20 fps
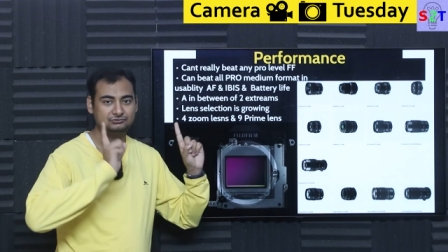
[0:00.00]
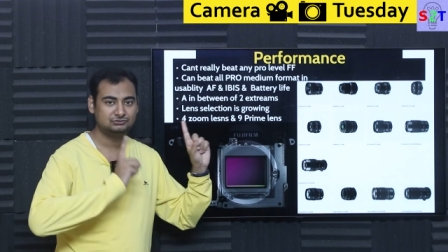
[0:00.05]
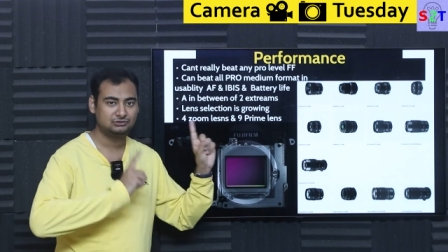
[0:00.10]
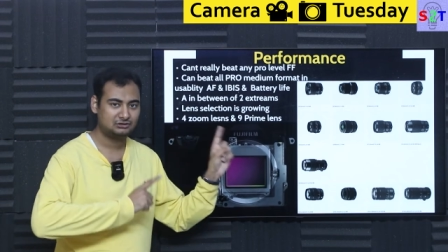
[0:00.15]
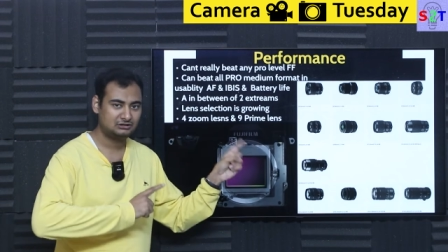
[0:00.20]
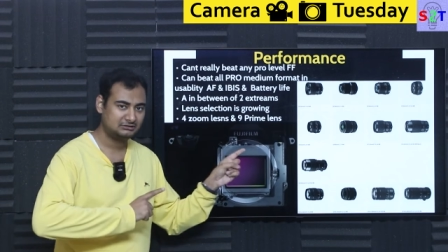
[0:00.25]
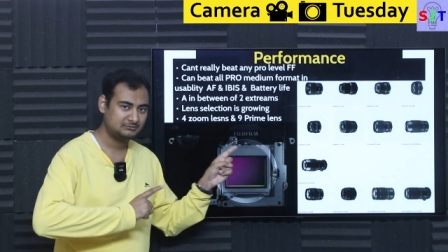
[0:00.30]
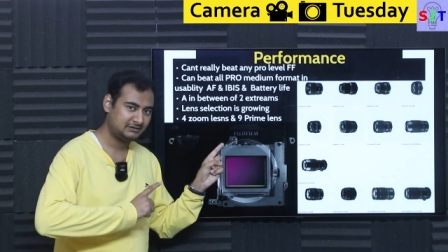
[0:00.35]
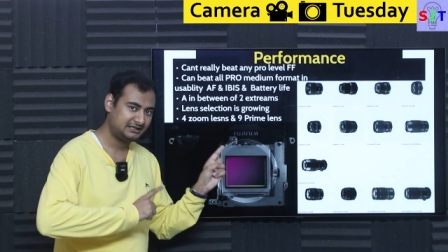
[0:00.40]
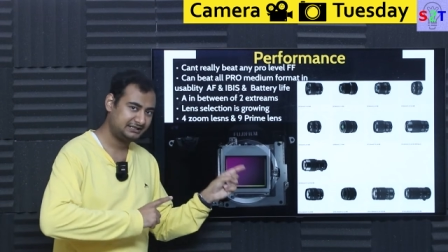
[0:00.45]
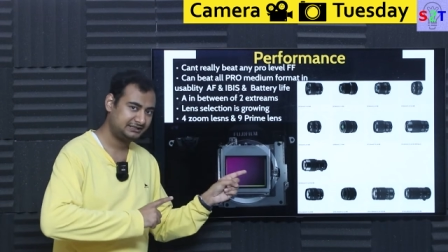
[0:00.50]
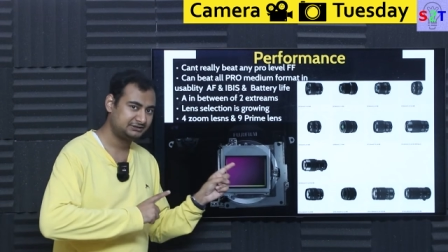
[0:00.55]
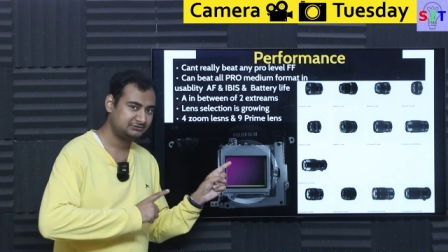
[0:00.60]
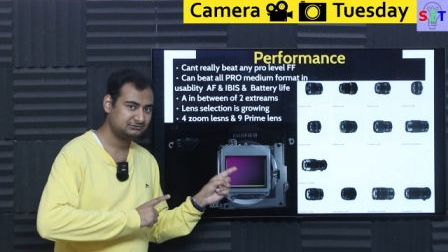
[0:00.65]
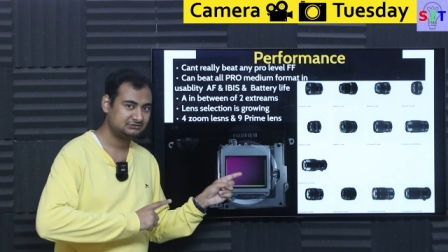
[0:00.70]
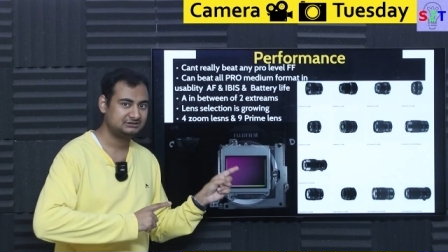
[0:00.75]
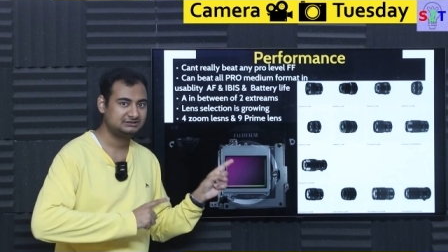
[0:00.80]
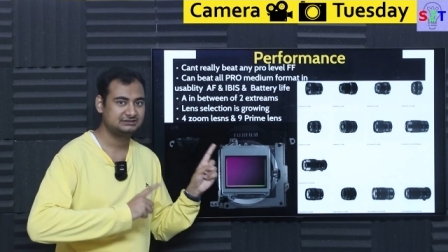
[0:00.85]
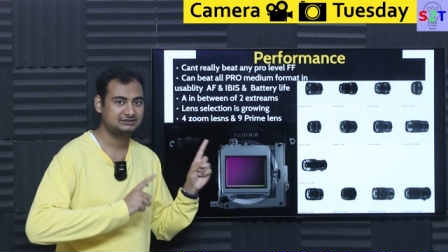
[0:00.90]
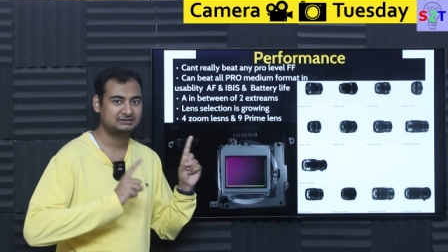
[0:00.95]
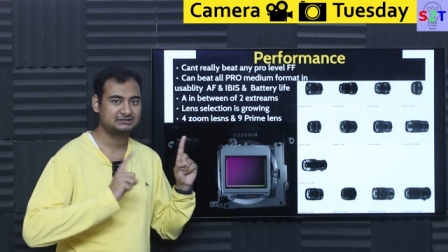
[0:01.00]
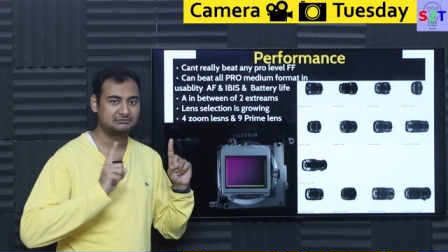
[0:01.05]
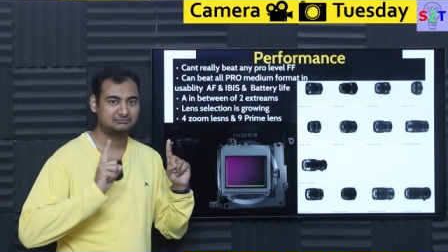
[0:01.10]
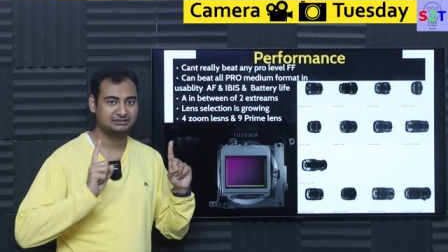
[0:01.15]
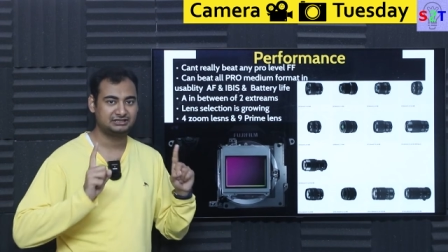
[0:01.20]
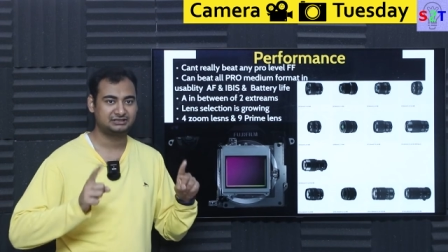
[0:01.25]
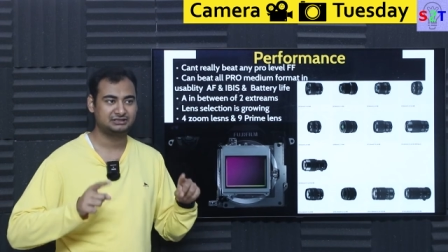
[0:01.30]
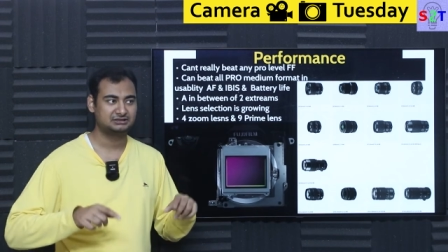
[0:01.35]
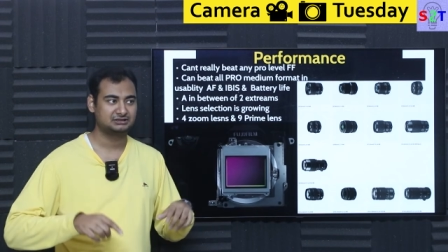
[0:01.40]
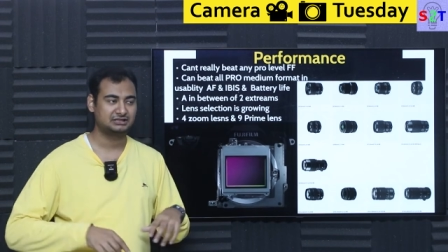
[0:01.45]
do not buy into the system
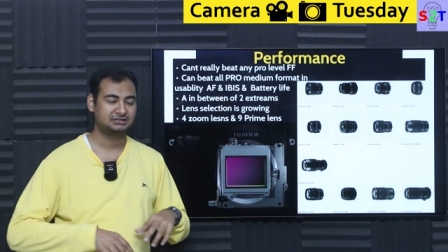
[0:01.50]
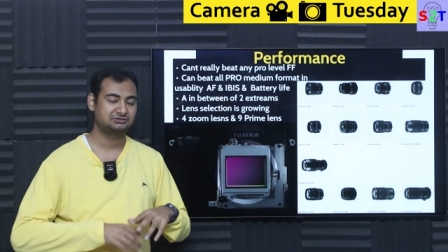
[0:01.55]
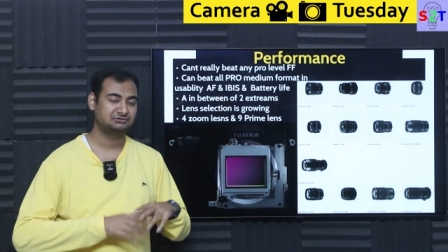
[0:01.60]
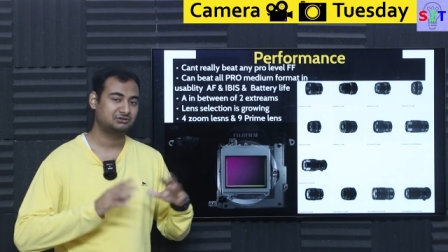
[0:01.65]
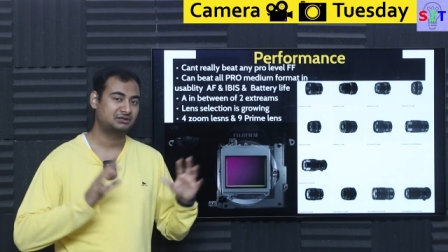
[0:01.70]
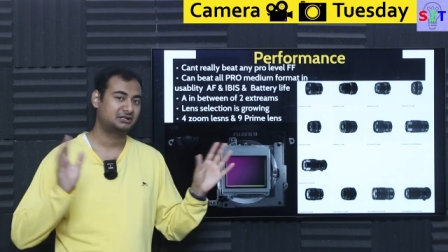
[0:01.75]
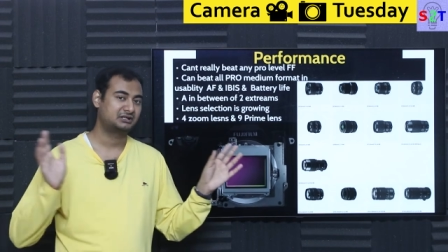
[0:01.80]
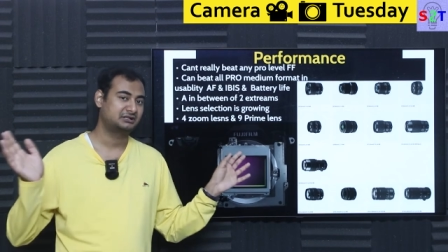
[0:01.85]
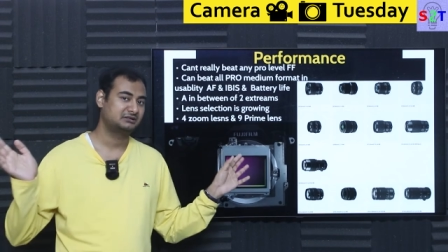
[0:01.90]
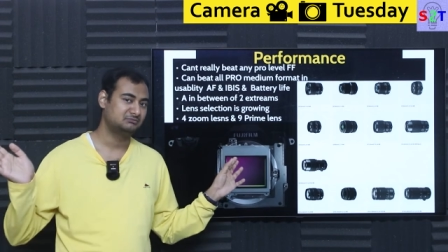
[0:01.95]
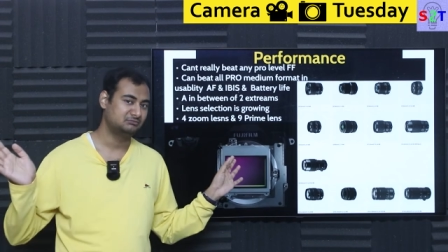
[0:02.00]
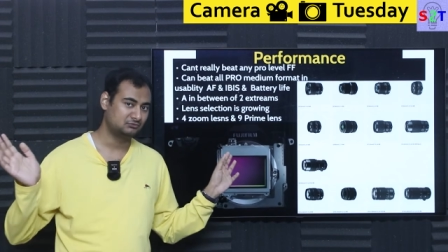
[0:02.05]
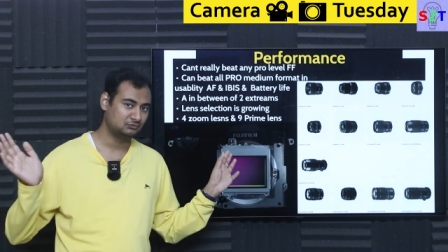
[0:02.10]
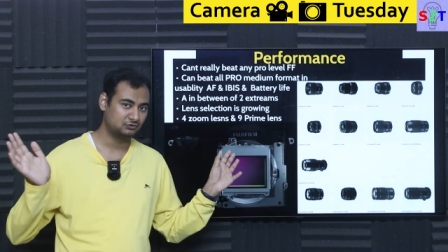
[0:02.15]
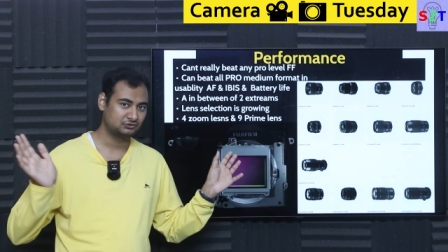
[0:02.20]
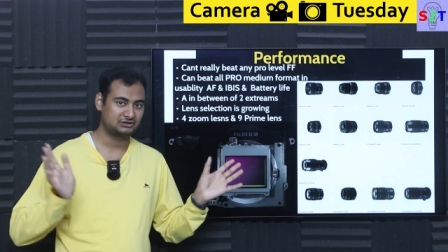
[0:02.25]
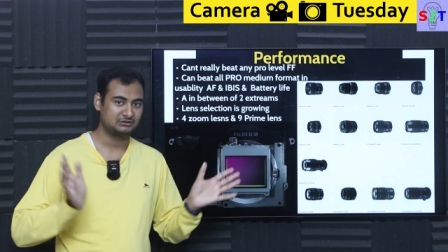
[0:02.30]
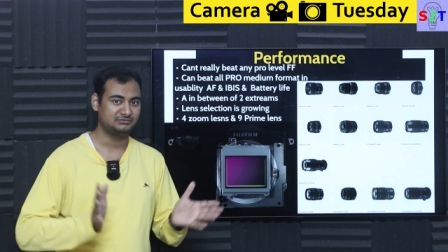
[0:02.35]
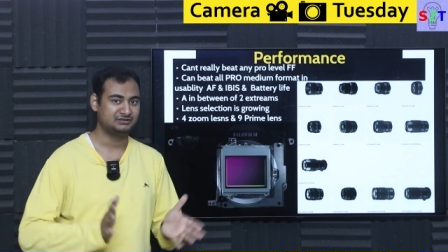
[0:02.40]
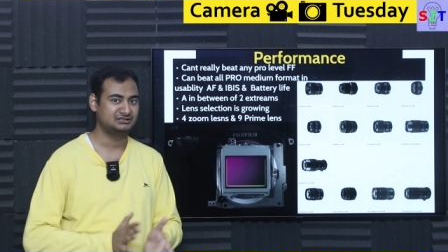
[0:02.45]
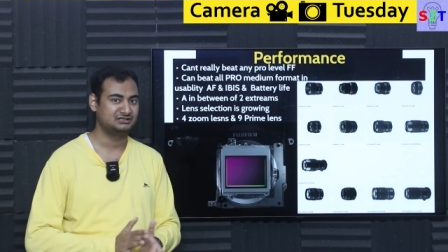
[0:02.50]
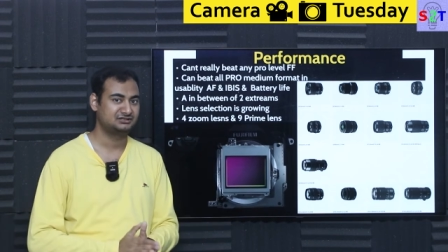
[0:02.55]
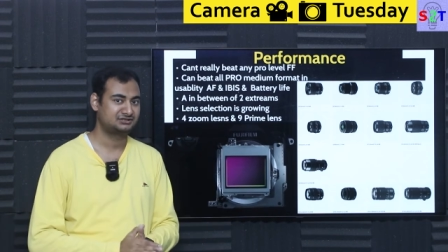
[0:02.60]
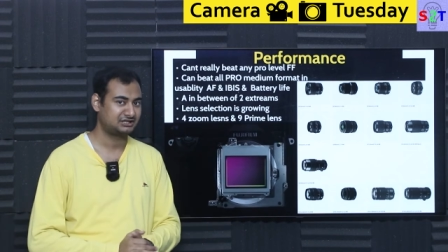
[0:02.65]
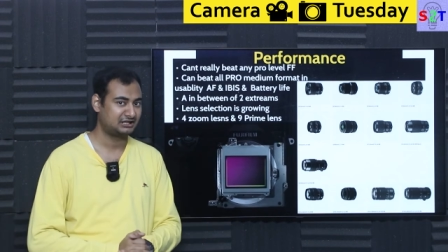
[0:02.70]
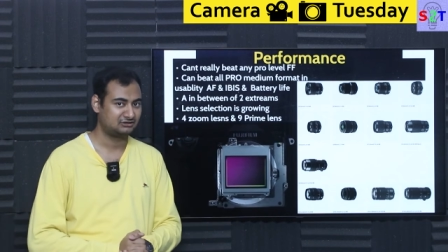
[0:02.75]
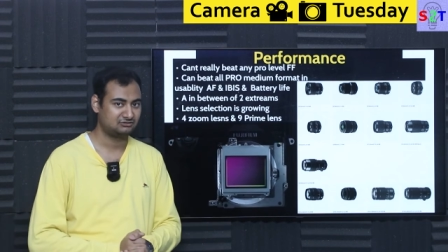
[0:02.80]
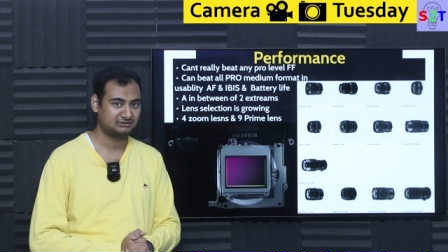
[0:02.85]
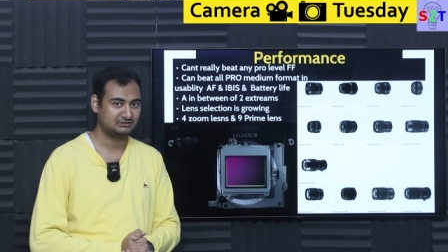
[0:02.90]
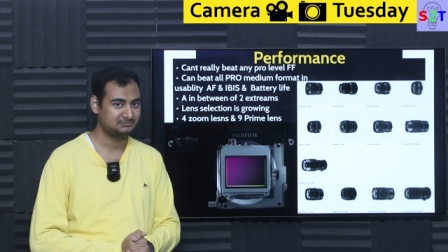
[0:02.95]
thinking that you're gonna get most amazing
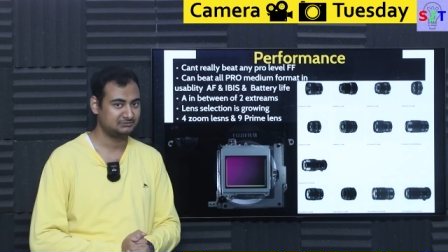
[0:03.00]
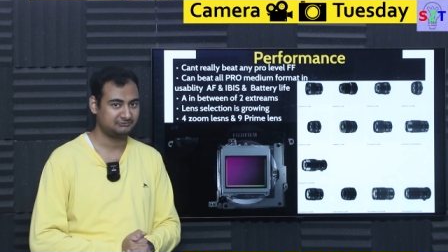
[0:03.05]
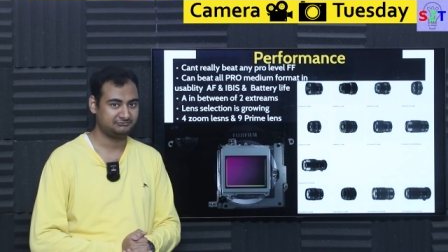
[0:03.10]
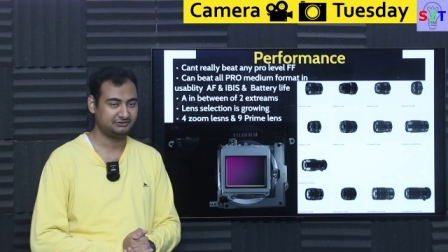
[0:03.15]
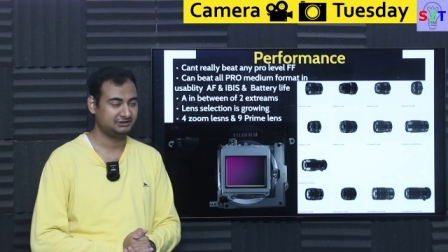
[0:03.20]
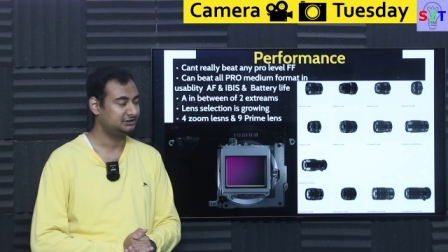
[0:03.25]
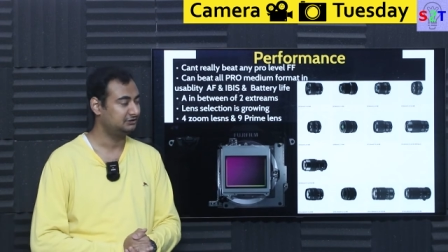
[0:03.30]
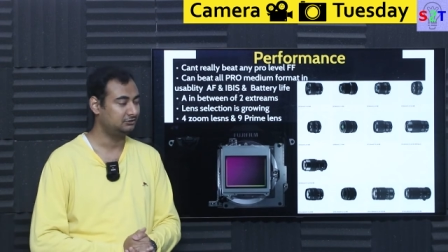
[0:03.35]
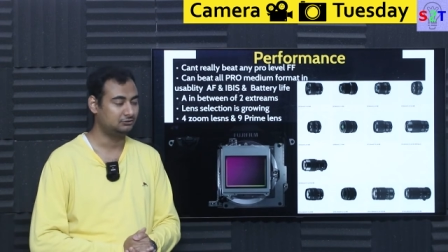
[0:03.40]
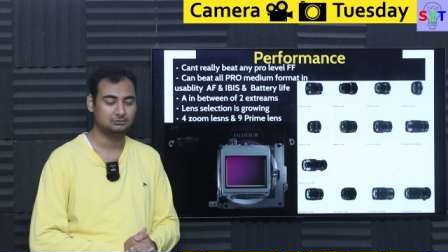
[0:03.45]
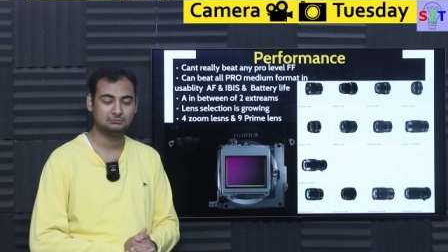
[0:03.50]
shallow depth of field.